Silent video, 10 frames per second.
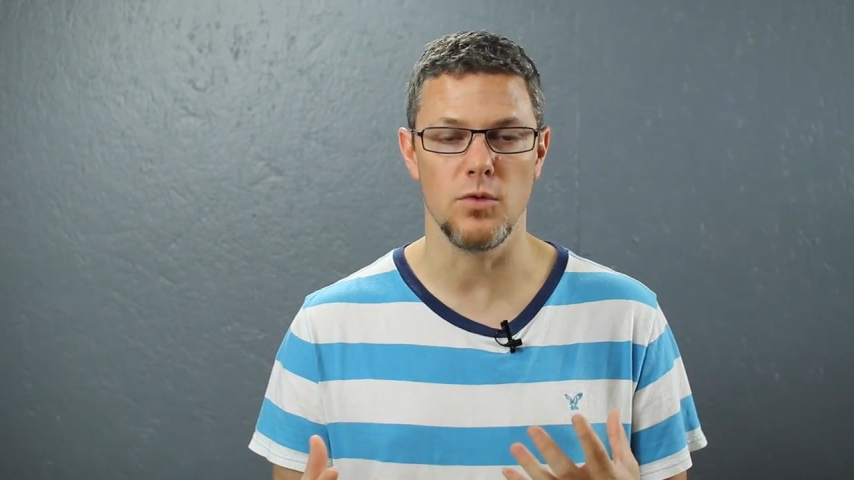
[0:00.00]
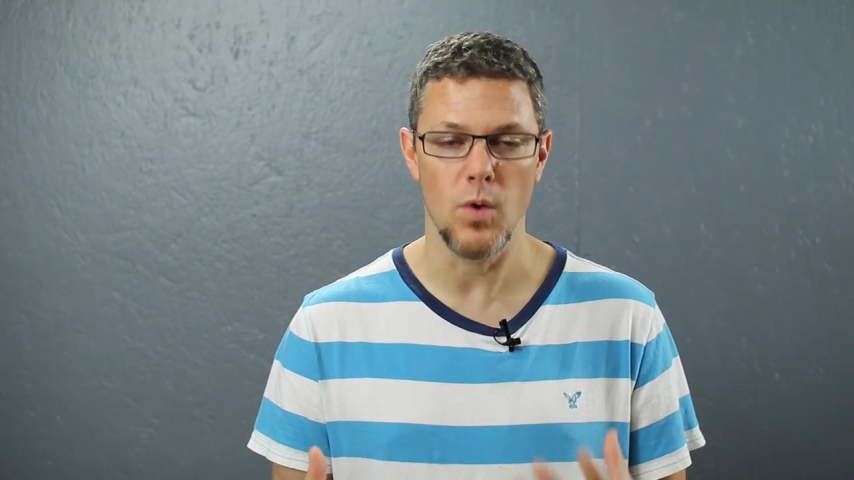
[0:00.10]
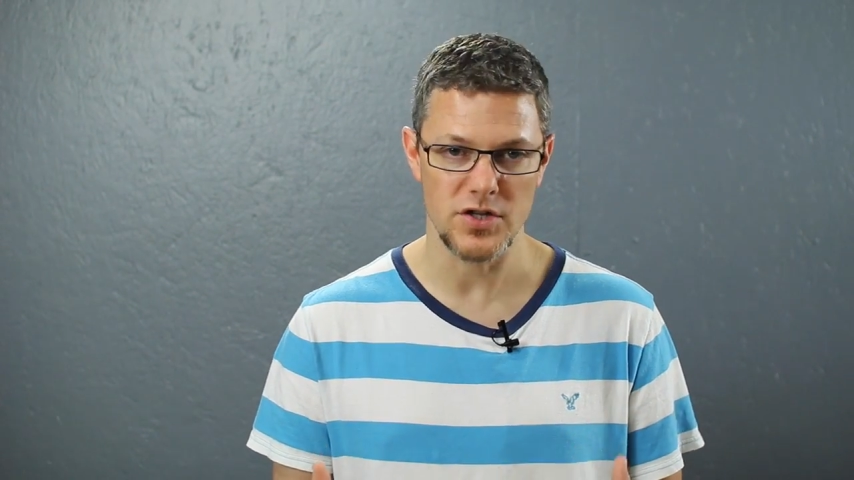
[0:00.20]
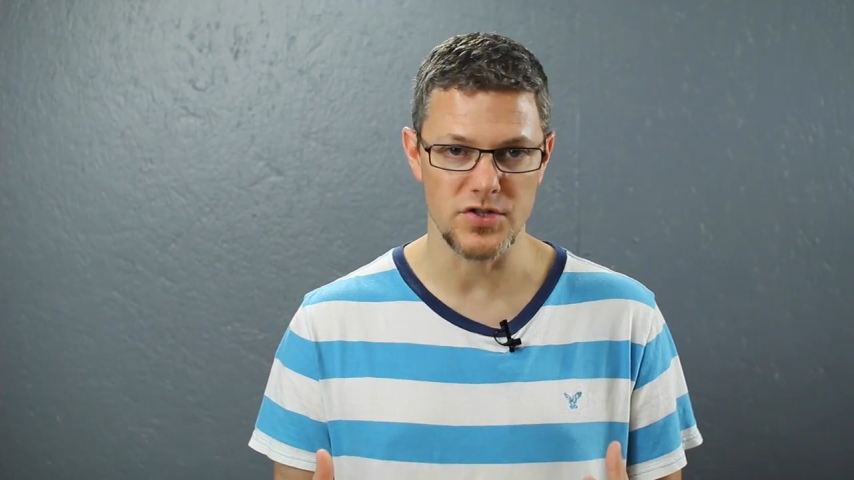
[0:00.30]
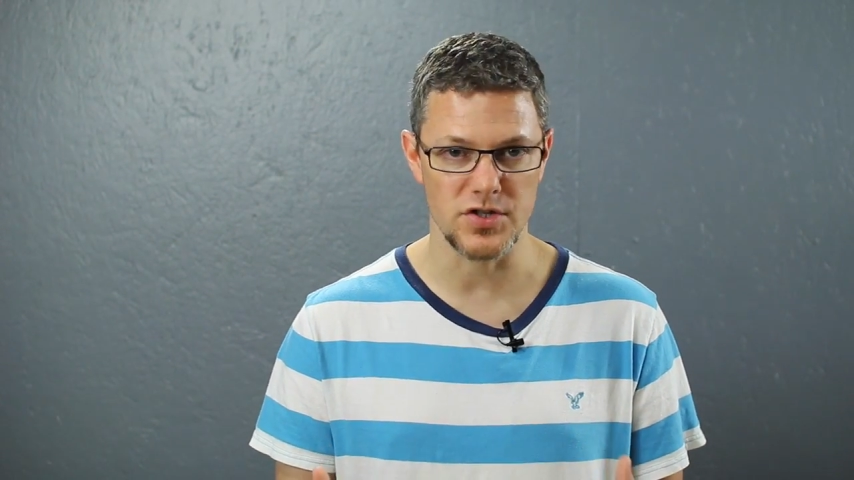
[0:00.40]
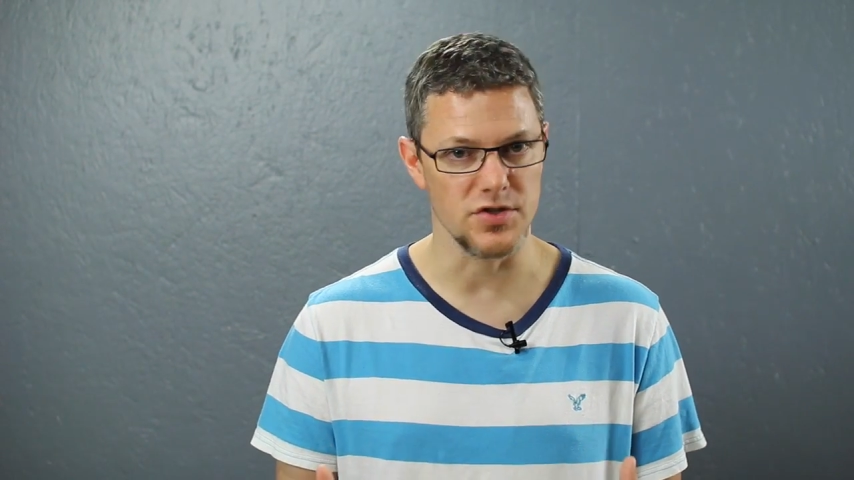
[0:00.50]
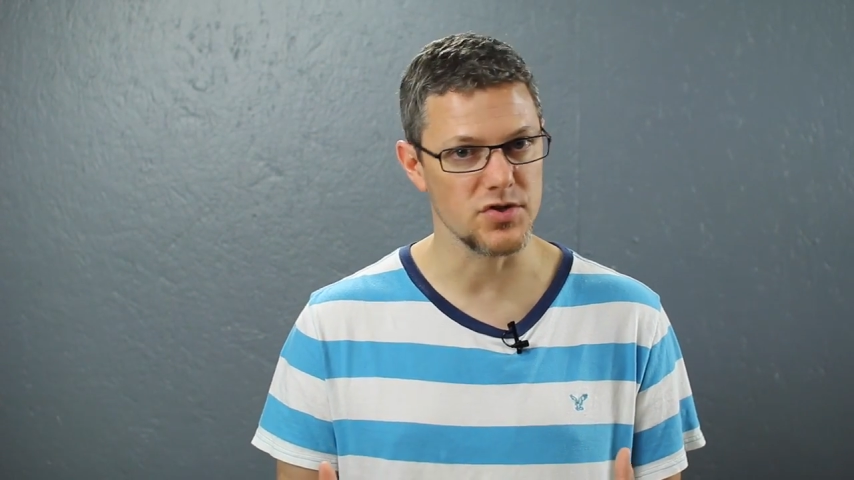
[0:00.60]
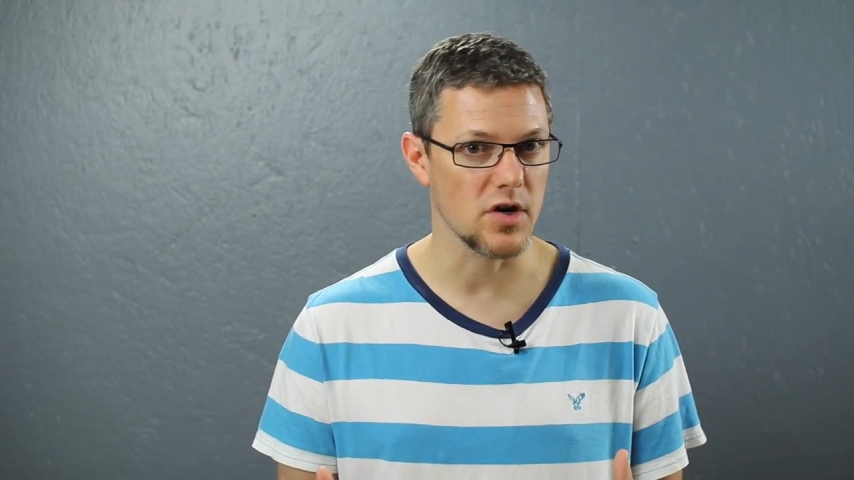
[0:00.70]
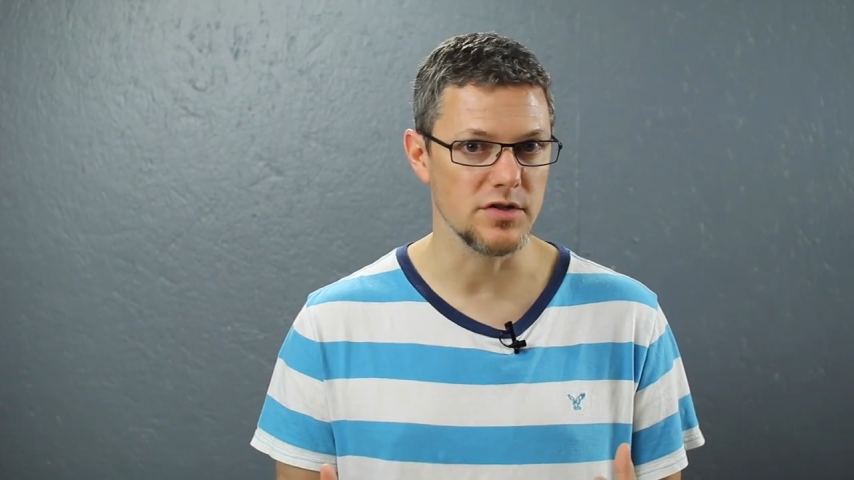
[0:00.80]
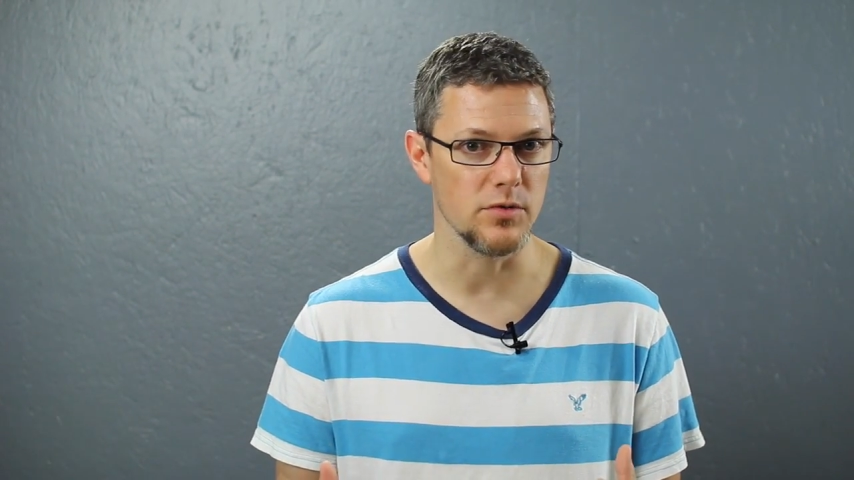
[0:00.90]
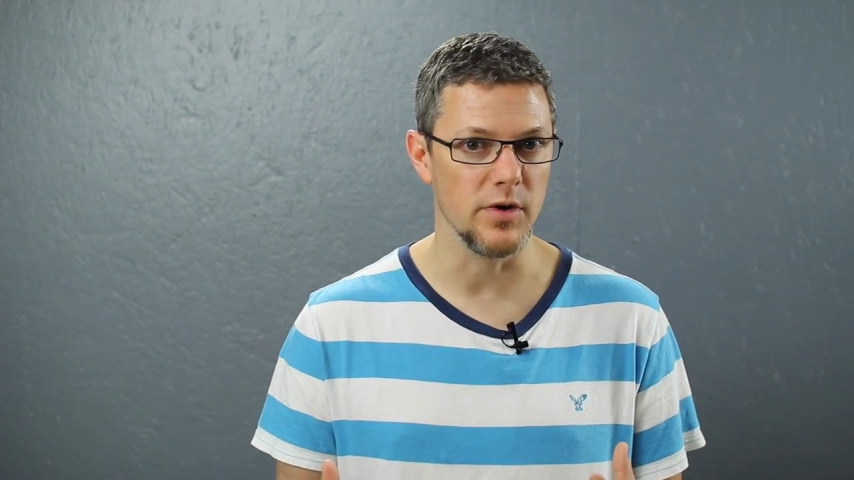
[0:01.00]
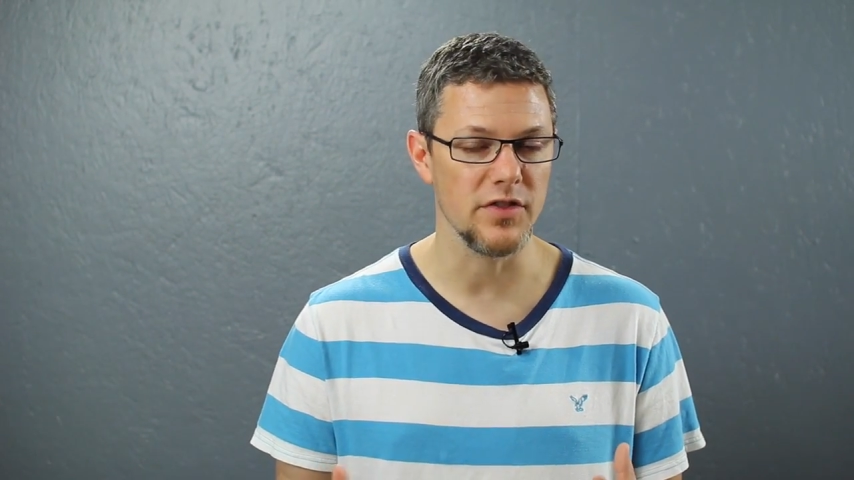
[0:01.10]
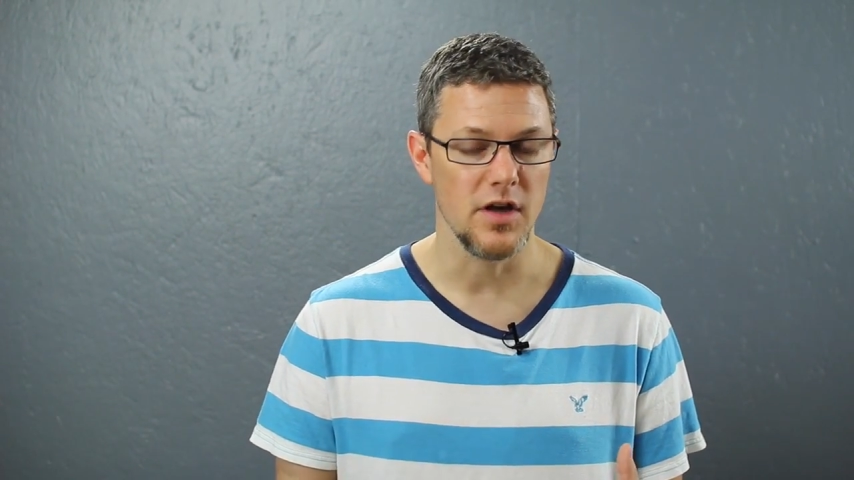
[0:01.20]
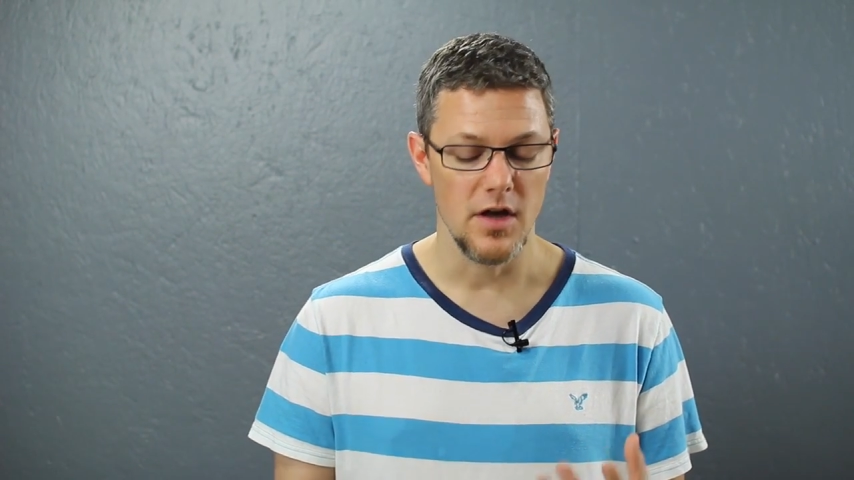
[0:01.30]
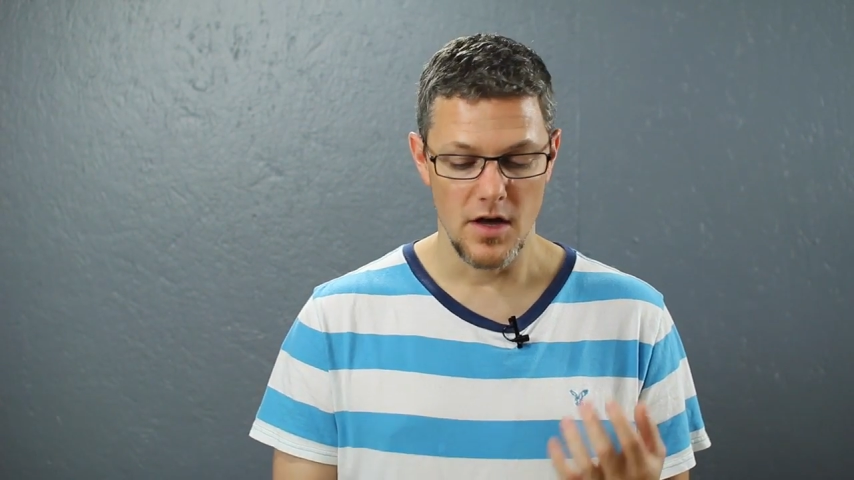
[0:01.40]
watch is constructed
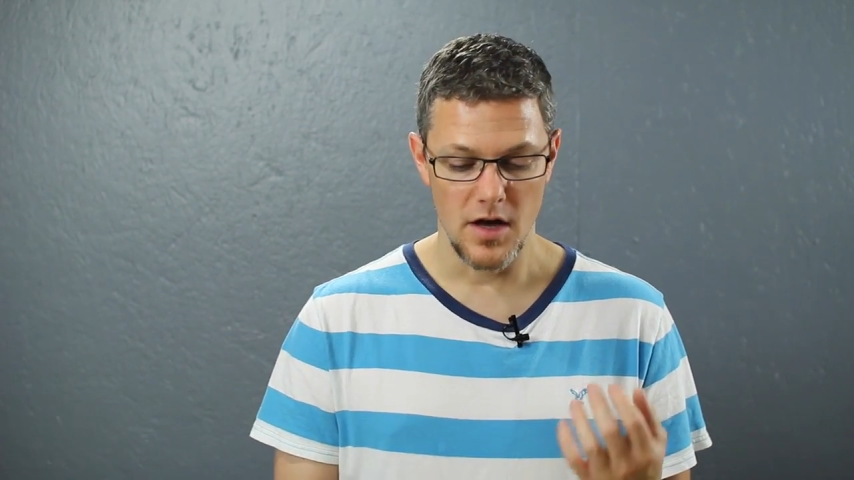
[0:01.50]
with.